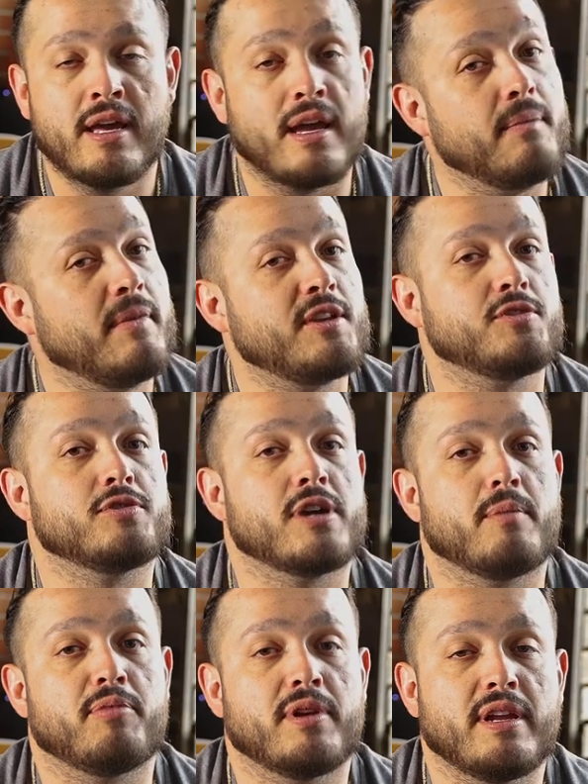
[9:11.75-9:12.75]
it makes your
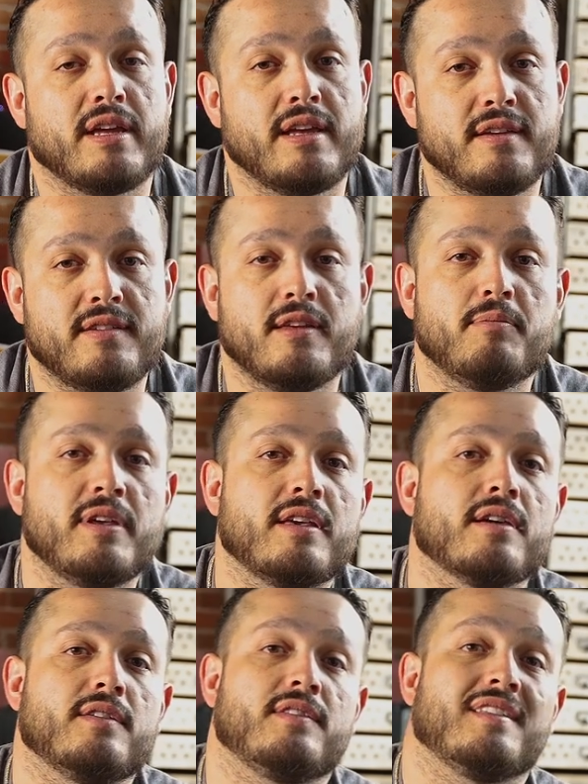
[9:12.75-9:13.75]
job pretty easy,
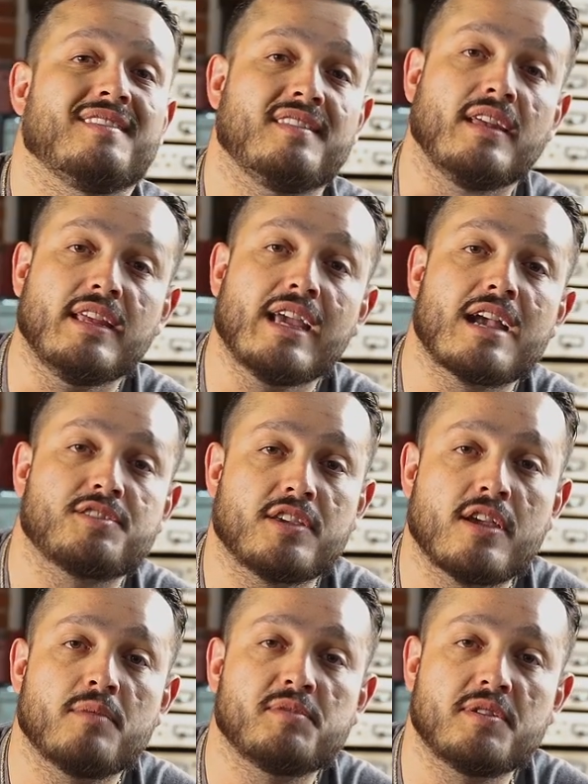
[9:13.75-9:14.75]
because the city actually
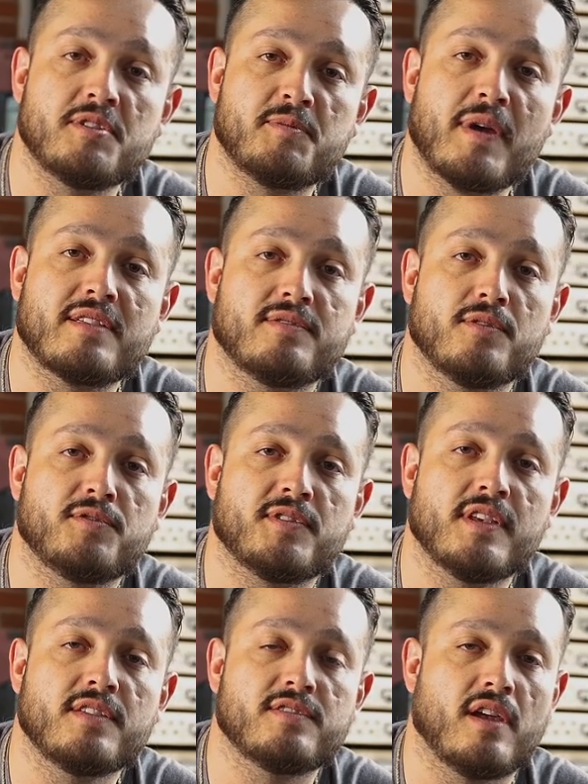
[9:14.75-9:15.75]
comes and inspects those
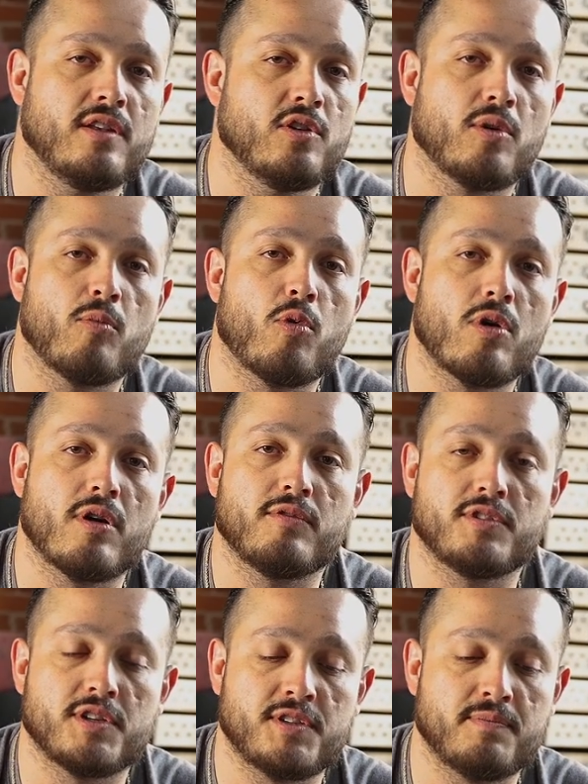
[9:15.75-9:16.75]
things, and you're more of
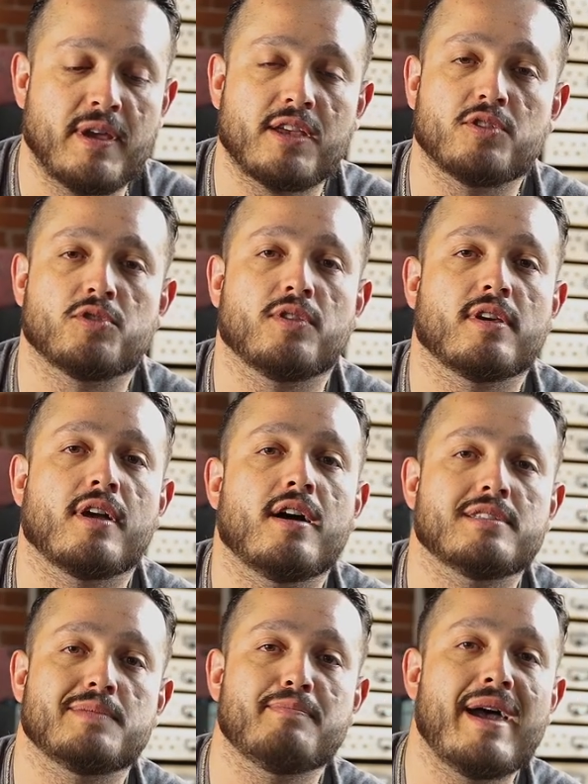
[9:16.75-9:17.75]
just making sure the
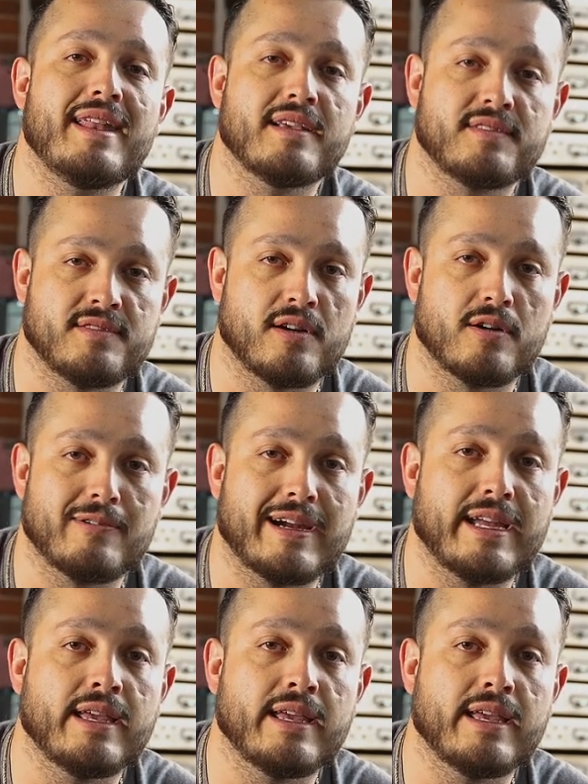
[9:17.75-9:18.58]
cosmetics are right.